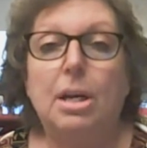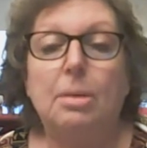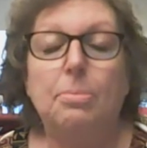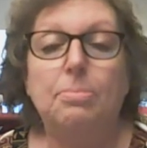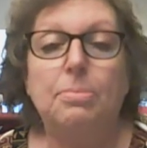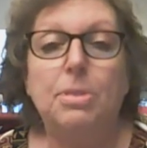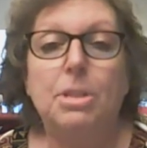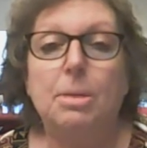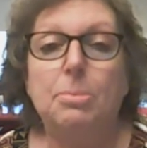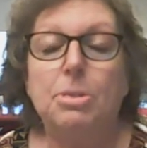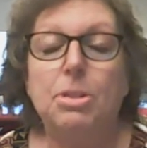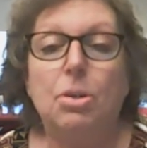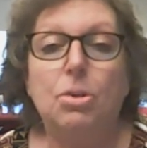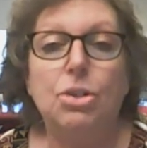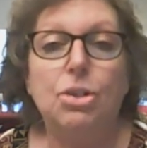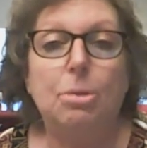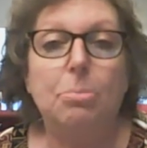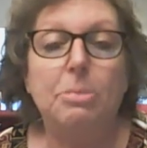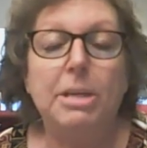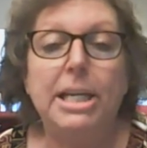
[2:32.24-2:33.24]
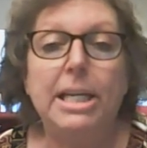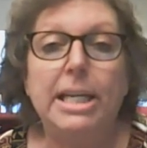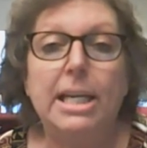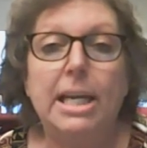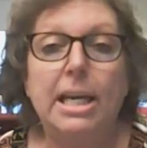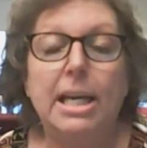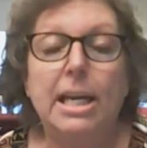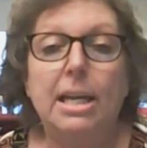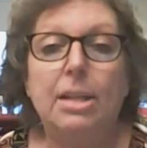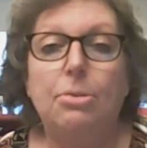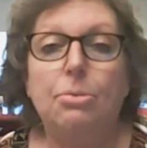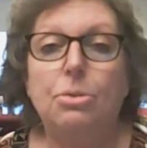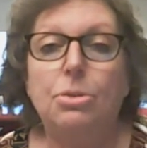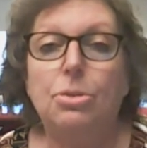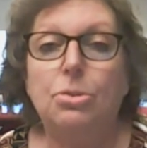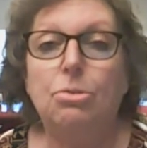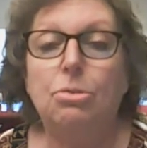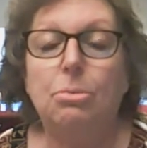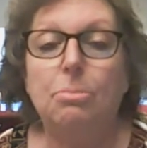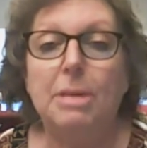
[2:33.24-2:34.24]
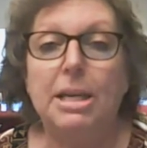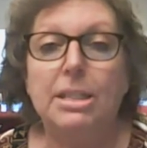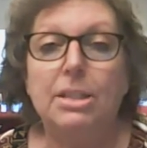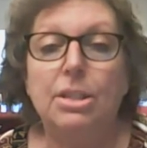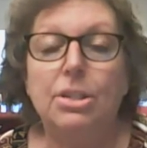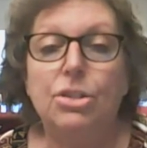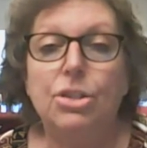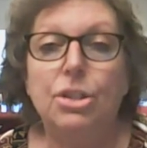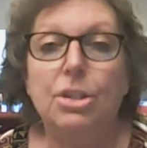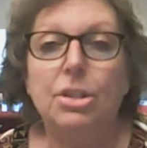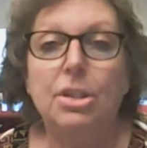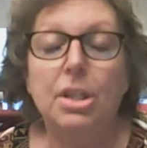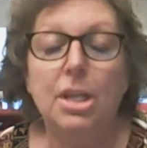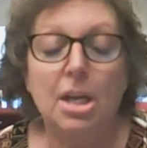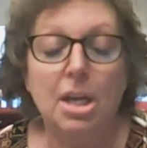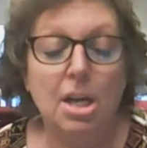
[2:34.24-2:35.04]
some social media and through school messenger.